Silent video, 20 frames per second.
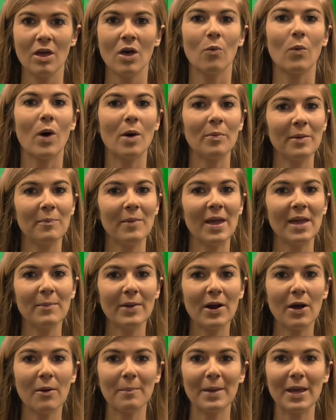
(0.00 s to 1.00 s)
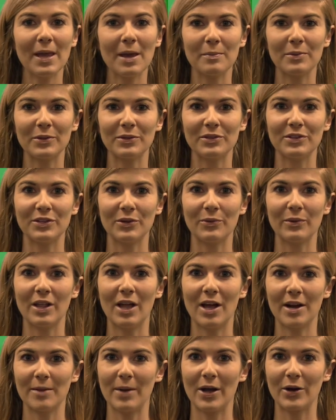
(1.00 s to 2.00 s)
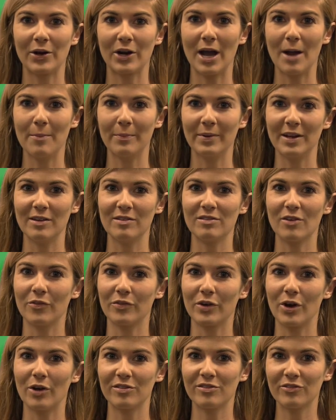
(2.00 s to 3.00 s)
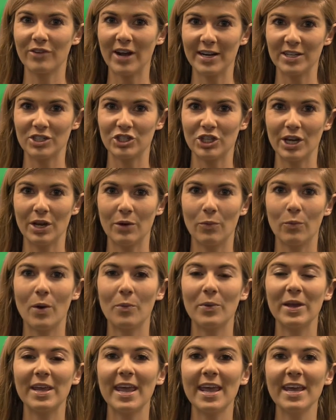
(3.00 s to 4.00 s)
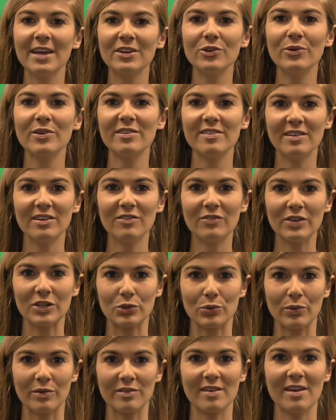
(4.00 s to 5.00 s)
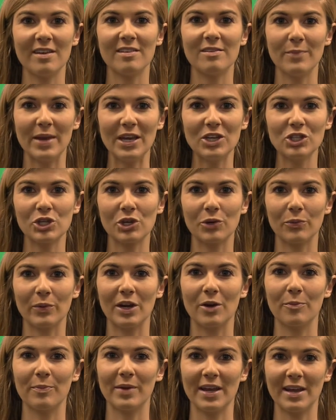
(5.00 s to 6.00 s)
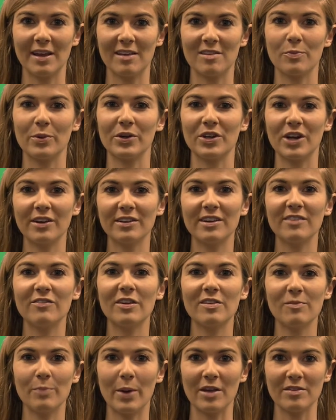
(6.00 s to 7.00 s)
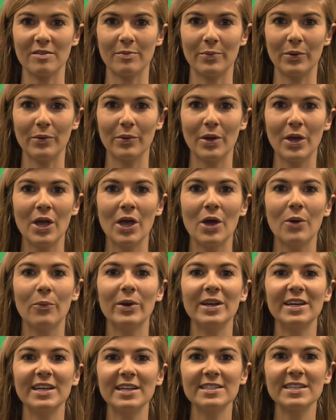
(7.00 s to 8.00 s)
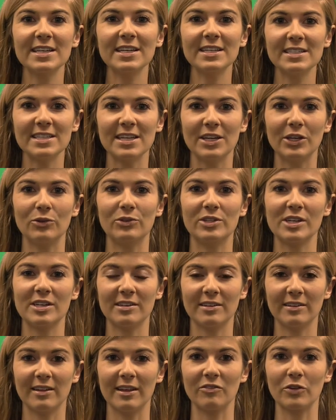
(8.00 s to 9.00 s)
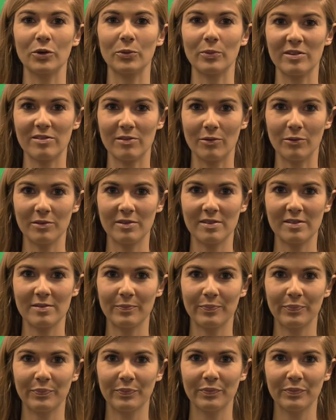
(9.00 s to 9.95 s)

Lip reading: While we may not be able to do a lot about our company's overall strategy, what we can do as individuals is make sure we are being as productive as possible. We need to continue to deliver results.